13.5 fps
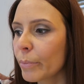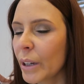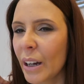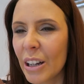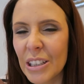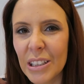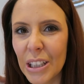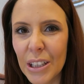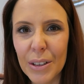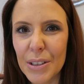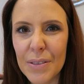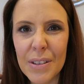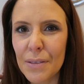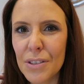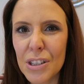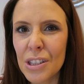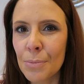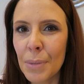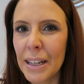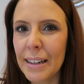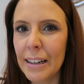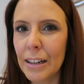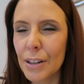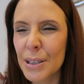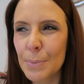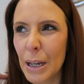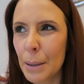Yeah, I don't know, I've just completely
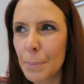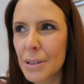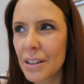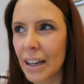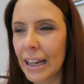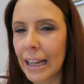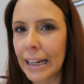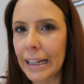lost my appetite